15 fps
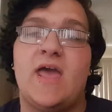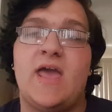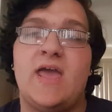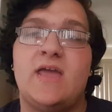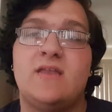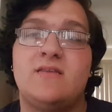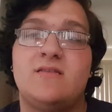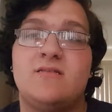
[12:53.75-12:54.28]

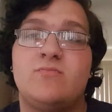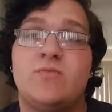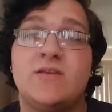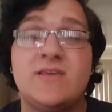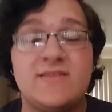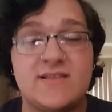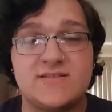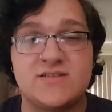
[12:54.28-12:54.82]
And
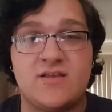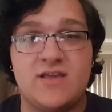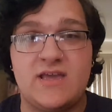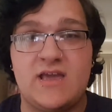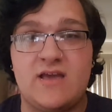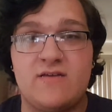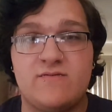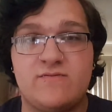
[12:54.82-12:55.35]
really, that's all I
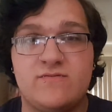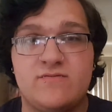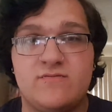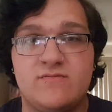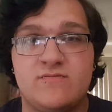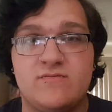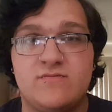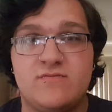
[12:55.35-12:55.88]
have.
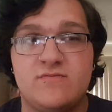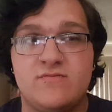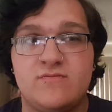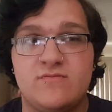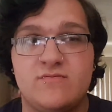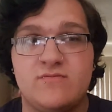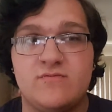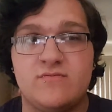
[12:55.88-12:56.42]

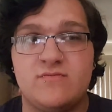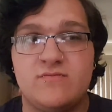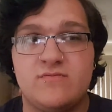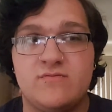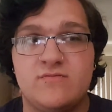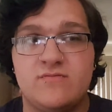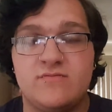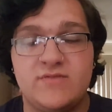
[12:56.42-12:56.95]

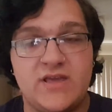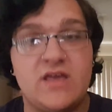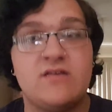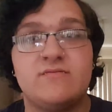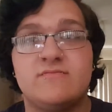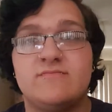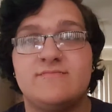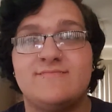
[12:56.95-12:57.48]
Yeah.
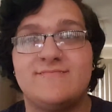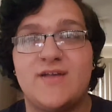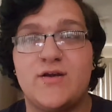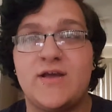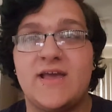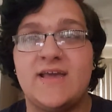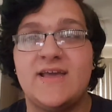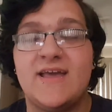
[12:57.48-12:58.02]

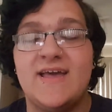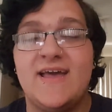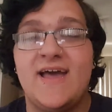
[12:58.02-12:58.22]
Okay.